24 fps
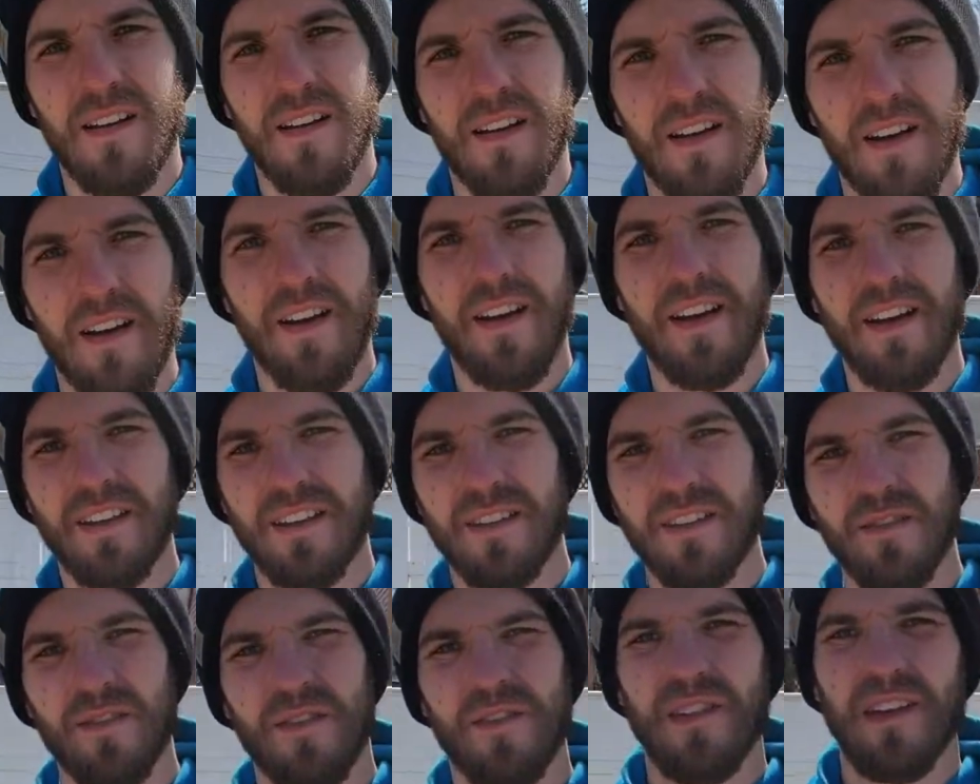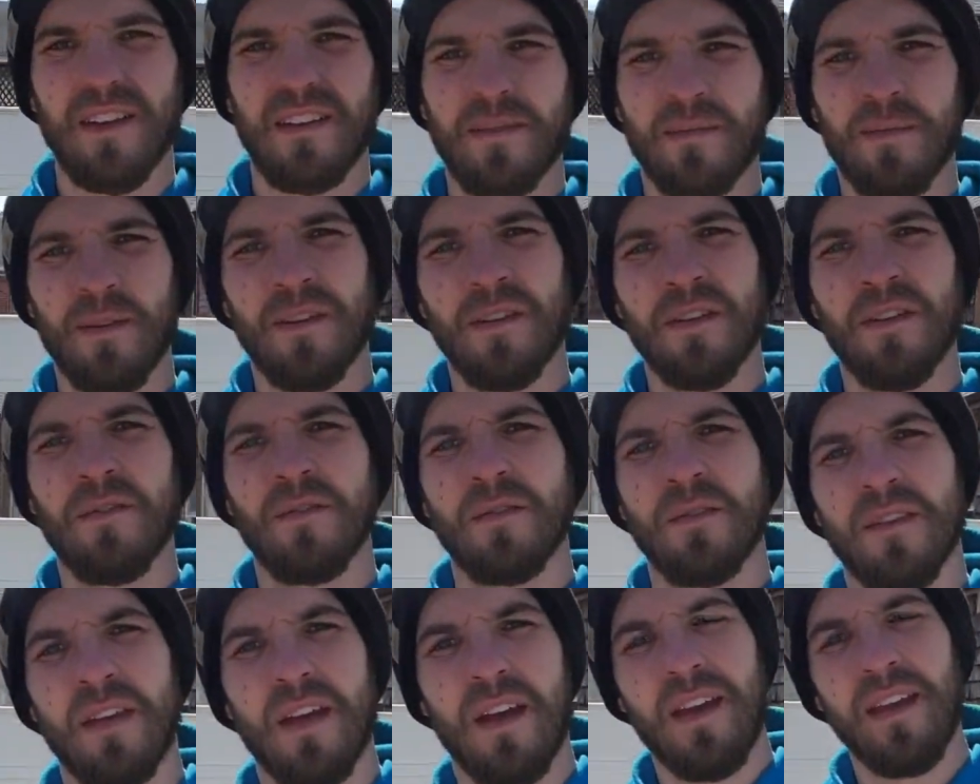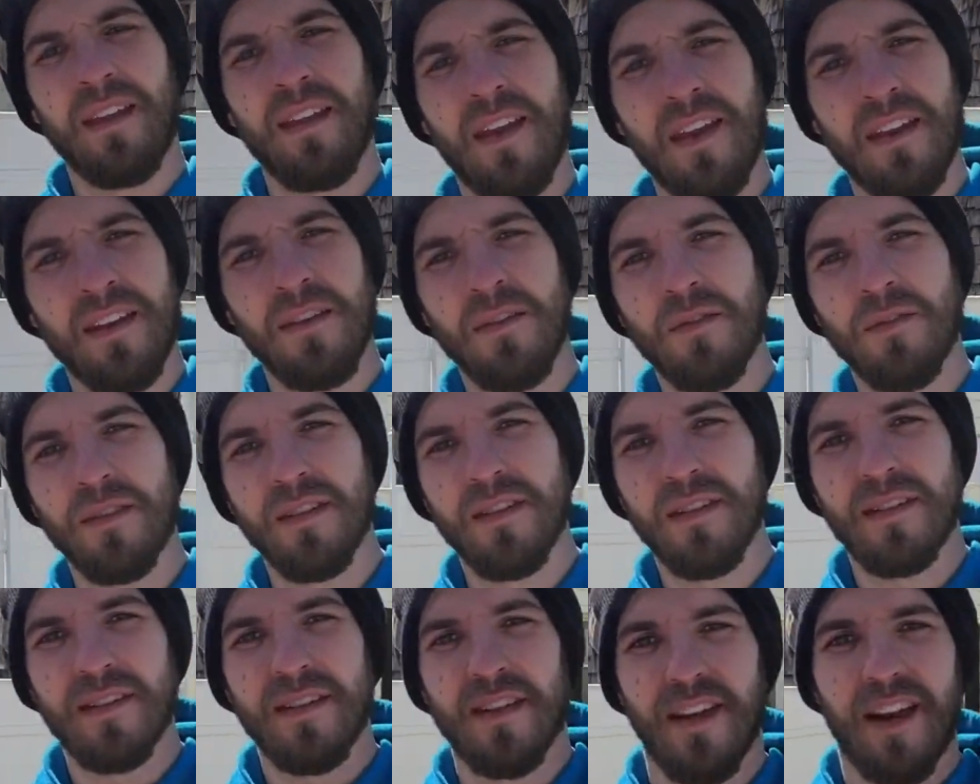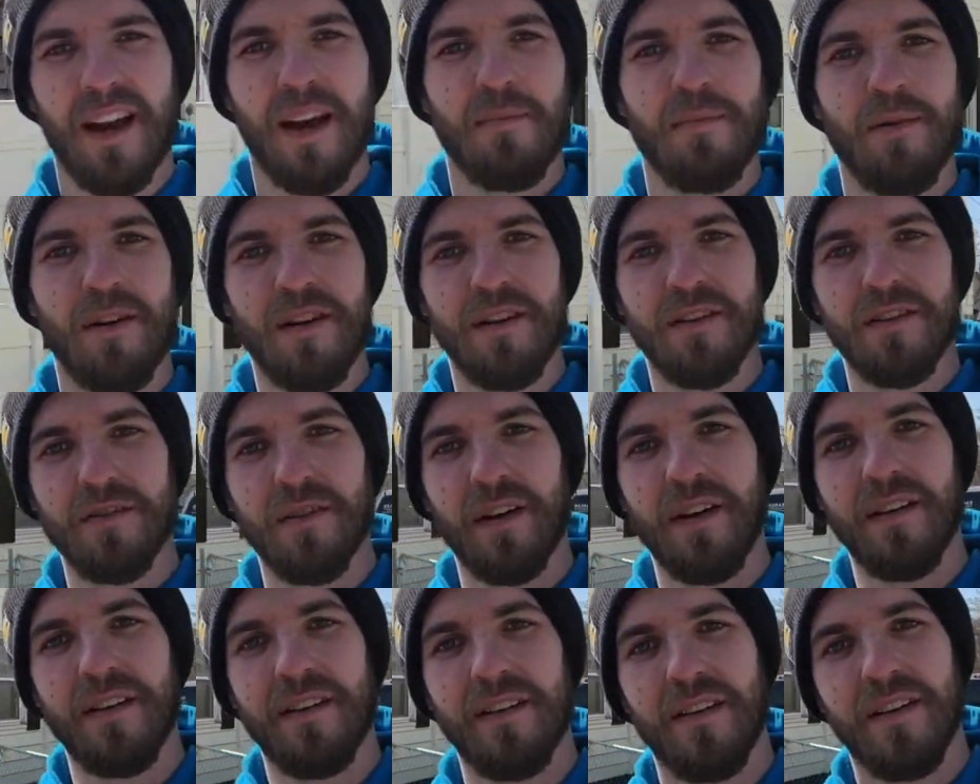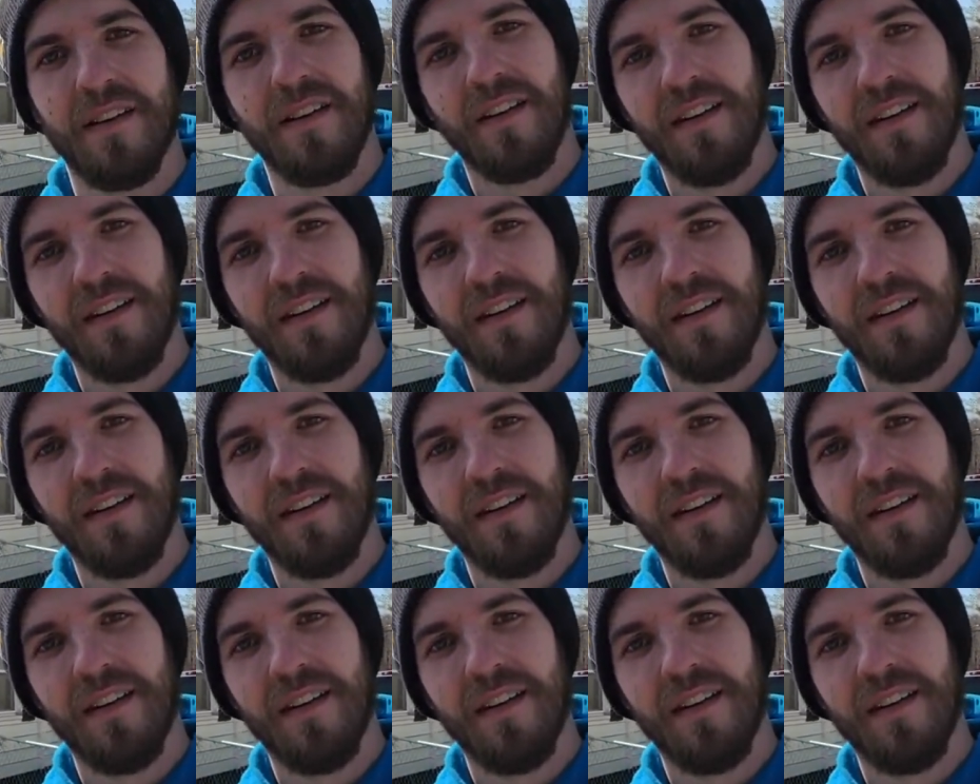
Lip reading: All right, so we've got some good news, and that news is that I bought a trailer.